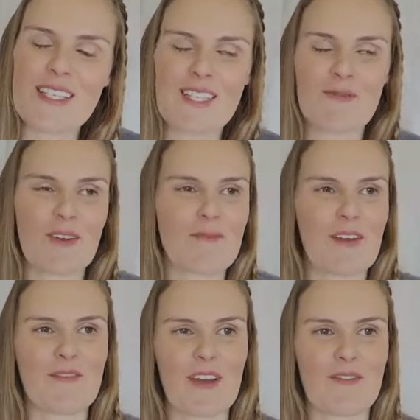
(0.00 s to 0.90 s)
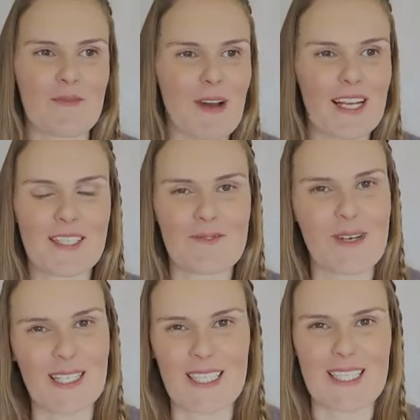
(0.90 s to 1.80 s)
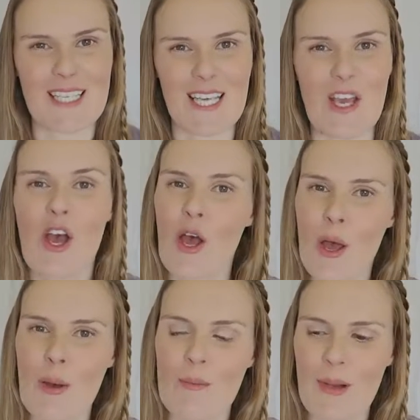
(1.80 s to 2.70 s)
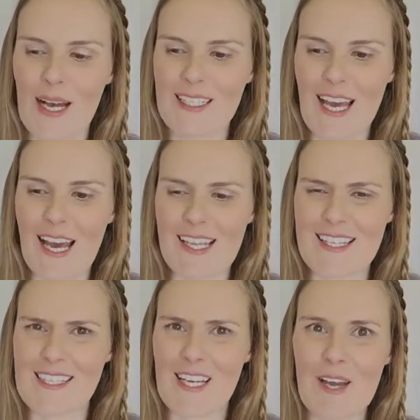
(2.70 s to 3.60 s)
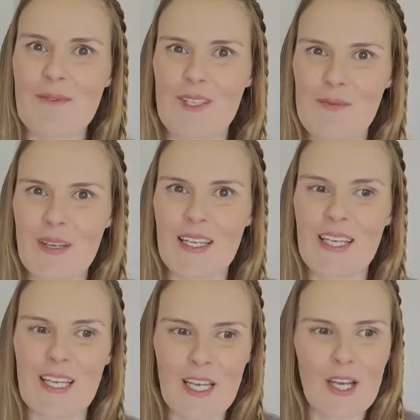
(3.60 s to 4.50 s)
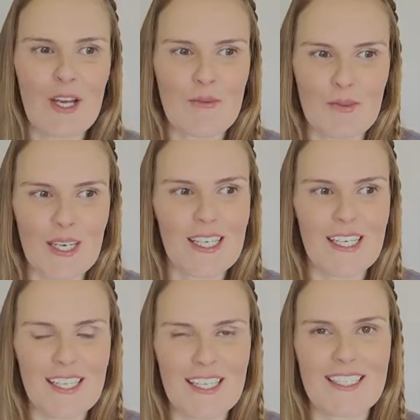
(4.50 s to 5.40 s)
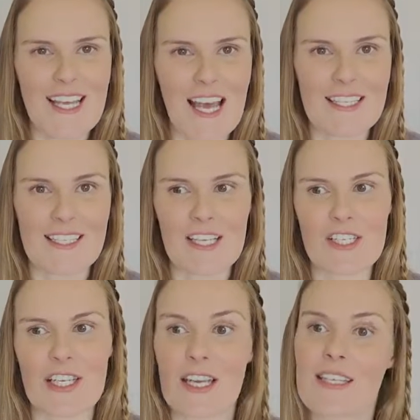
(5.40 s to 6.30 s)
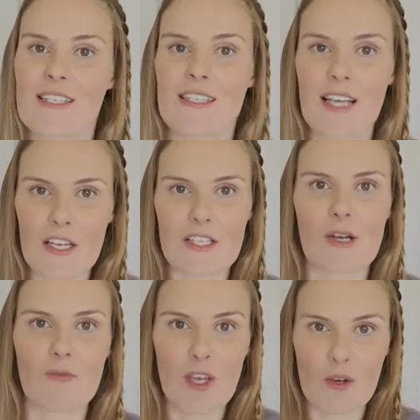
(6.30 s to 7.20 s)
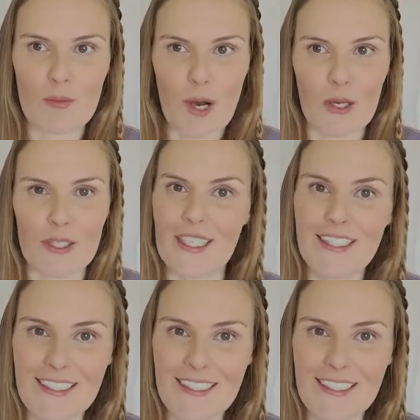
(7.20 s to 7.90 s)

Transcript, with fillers: That's one of my favorite parts of pregnancy but yeah this time it's been pretty intense and she is such a wiggle pot